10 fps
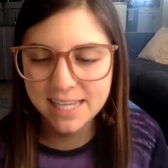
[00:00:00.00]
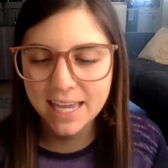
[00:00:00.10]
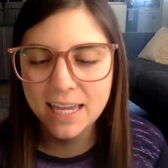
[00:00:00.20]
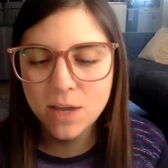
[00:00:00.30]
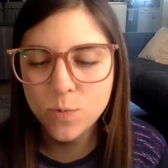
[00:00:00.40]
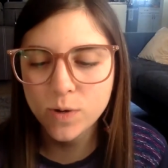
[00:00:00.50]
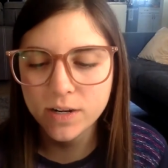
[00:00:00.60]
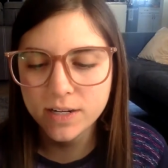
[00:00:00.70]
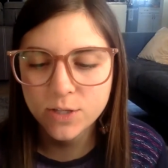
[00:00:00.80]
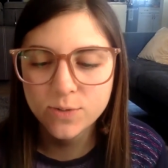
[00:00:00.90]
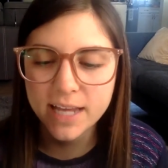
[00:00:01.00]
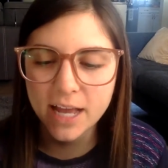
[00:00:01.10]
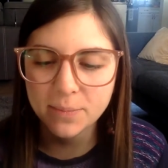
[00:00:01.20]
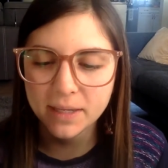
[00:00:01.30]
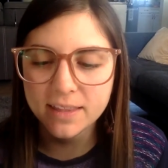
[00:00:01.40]
Say a word, you
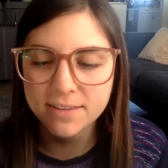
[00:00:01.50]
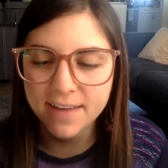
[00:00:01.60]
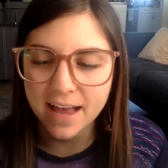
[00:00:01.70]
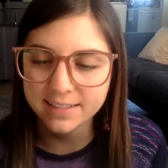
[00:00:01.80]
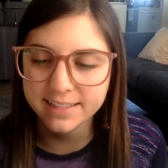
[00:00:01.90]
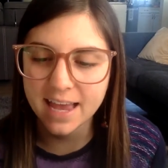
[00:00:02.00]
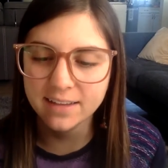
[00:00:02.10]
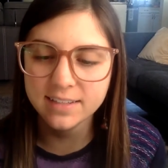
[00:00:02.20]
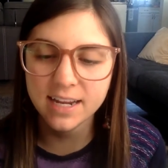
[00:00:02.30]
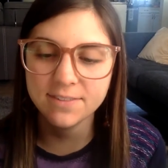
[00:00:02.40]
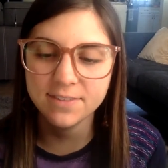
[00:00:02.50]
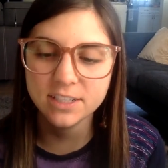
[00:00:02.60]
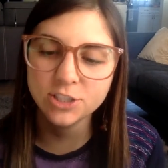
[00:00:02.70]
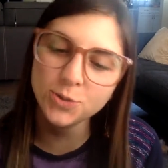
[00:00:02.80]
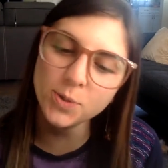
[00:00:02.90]
tell me the vowel sound and if it
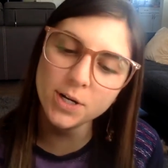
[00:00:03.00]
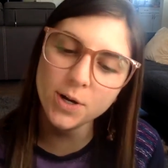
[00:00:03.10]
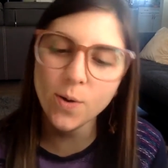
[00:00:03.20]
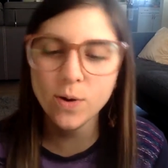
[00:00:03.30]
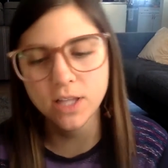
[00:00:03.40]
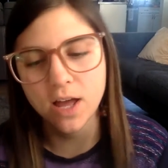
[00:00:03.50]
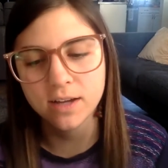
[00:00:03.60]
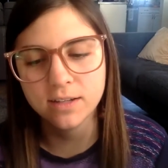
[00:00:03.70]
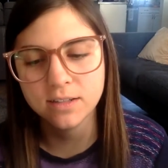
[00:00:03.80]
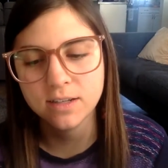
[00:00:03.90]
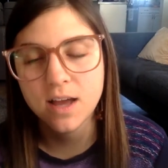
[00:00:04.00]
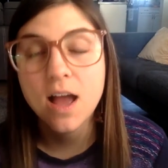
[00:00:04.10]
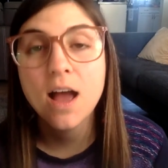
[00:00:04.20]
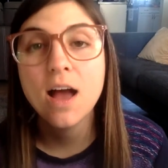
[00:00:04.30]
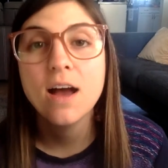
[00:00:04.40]
is short or long.
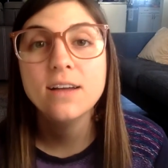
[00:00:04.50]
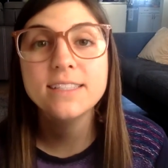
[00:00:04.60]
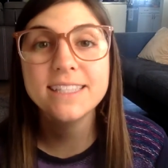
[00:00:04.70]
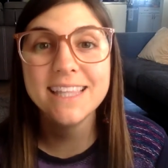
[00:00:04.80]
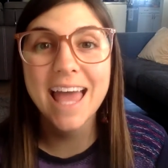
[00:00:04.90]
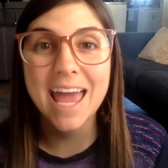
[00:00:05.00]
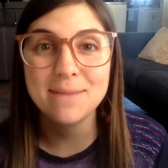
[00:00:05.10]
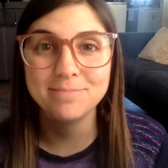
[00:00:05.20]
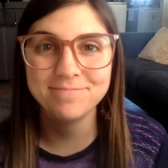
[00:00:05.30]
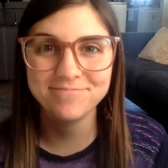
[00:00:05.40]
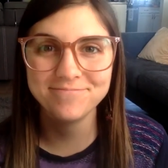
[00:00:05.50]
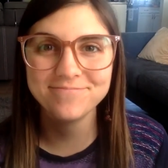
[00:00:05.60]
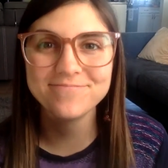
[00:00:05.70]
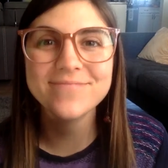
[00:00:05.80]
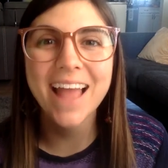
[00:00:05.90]
Slam,
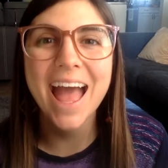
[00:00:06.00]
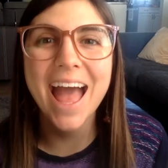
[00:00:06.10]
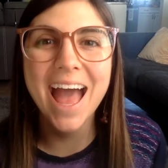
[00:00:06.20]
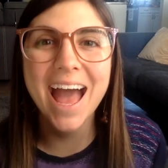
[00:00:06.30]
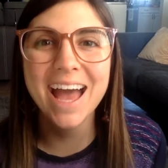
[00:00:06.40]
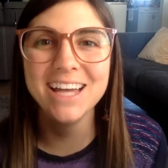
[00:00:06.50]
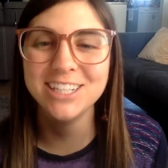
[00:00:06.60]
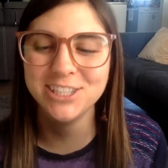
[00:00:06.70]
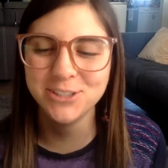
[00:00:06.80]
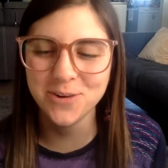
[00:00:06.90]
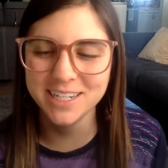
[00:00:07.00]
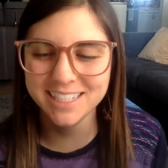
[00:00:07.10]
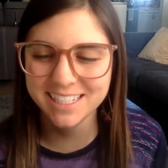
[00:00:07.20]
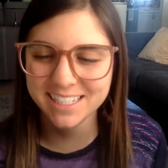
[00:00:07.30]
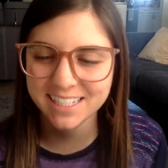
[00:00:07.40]
a,
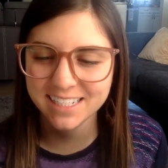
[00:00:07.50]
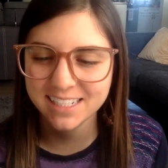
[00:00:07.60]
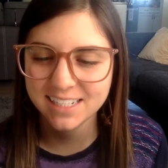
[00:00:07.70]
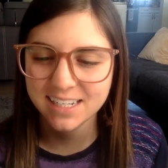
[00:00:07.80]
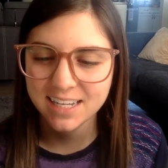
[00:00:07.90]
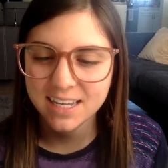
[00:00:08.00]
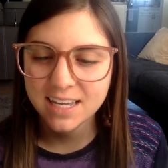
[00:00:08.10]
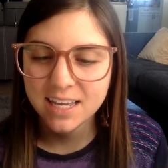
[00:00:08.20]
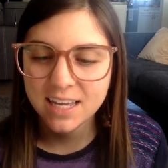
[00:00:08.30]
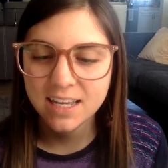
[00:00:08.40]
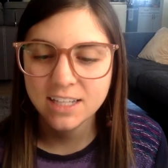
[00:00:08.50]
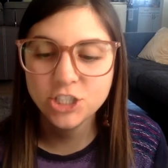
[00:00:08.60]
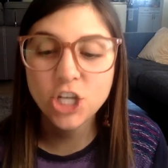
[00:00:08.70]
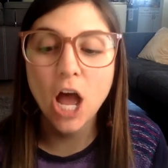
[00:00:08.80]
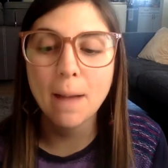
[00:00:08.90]
short.
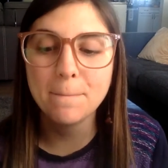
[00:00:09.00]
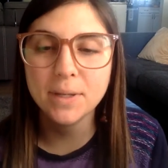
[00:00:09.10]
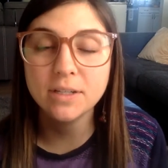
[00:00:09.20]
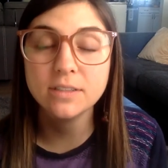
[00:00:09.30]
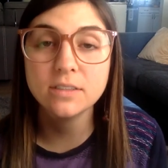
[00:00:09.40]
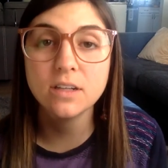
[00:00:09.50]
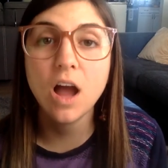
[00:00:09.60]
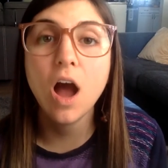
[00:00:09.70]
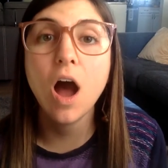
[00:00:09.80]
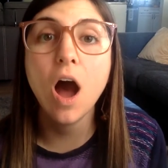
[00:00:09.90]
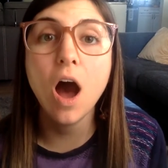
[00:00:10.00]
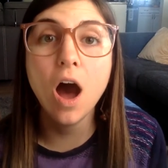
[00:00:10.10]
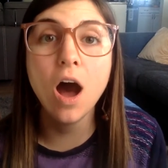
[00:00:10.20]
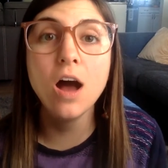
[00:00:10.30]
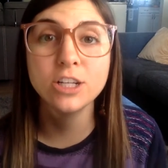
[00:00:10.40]
Chop,
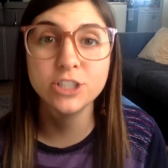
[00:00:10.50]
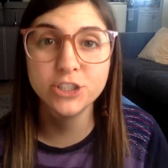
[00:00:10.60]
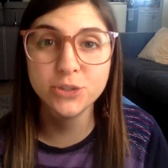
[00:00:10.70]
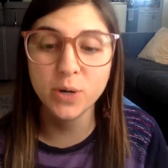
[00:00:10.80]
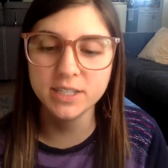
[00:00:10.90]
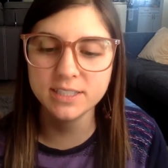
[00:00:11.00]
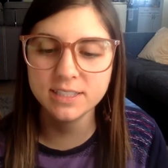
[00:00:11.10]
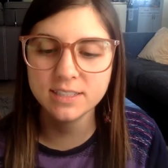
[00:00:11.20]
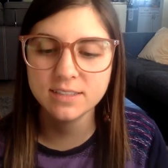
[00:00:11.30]
a short,